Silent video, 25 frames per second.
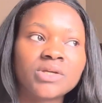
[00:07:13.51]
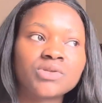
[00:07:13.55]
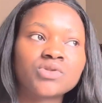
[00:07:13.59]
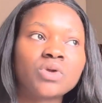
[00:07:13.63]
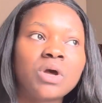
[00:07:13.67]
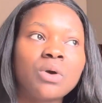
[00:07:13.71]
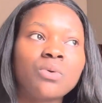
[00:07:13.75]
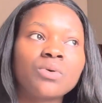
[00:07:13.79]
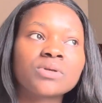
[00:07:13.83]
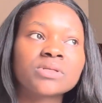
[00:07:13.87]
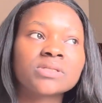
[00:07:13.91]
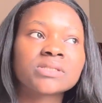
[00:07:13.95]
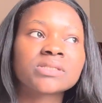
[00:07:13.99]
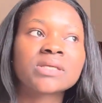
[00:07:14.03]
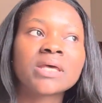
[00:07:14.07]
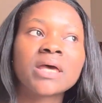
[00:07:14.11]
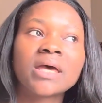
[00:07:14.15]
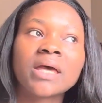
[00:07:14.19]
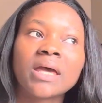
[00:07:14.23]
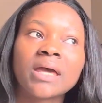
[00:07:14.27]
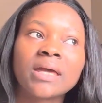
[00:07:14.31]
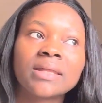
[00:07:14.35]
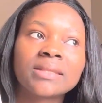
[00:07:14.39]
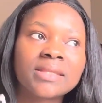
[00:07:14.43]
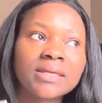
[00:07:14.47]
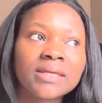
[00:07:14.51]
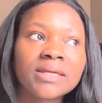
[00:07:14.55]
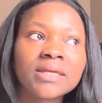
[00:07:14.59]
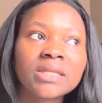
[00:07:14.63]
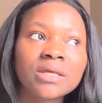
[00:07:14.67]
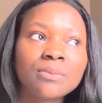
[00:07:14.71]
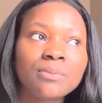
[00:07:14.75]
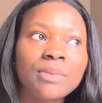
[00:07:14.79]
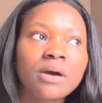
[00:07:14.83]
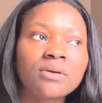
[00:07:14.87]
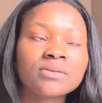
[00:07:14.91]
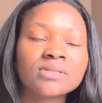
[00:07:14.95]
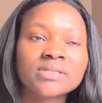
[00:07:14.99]
So I was thinking
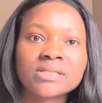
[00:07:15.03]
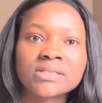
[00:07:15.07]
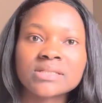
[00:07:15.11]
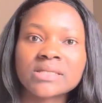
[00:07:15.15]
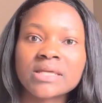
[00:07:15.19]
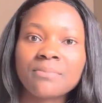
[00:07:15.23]
about it.